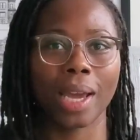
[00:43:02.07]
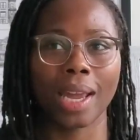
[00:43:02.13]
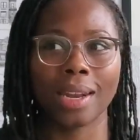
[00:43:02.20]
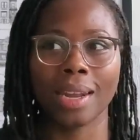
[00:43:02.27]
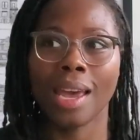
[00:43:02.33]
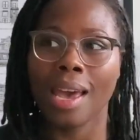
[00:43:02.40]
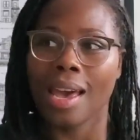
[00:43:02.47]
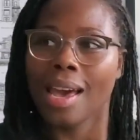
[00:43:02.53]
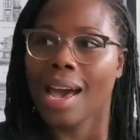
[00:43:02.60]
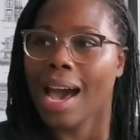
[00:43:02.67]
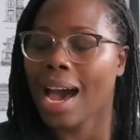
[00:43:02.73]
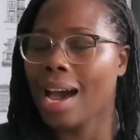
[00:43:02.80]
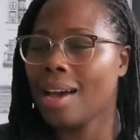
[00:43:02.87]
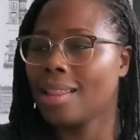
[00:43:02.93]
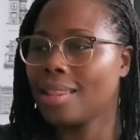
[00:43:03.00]
and
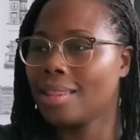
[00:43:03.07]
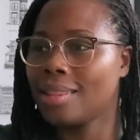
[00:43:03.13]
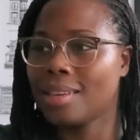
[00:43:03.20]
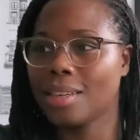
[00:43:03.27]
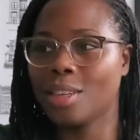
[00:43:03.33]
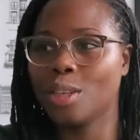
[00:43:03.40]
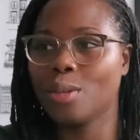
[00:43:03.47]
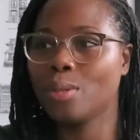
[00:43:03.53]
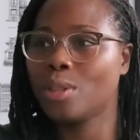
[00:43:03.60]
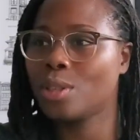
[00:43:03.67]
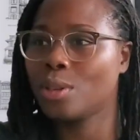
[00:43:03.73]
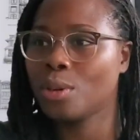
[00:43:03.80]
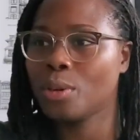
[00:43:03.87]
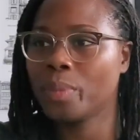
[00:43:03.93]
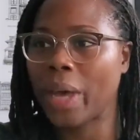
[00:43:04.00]
the
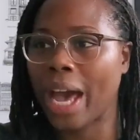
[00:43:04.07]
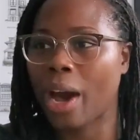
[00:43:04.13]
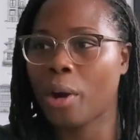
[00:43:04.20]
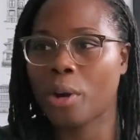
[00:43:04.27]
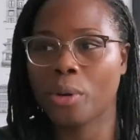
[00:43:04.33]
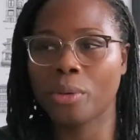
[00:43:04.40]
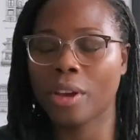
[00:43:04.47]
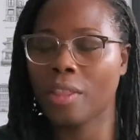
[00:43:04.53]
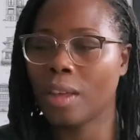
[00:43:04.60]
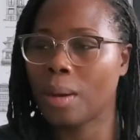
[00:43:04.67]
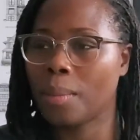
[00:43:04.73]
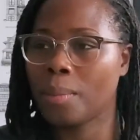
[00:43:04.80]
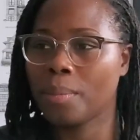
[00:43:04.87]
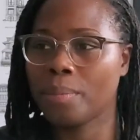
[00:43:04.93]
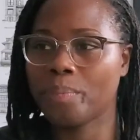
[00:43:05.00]
YouTube
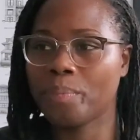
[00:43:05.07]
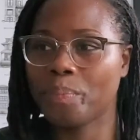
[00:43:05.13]
algorithm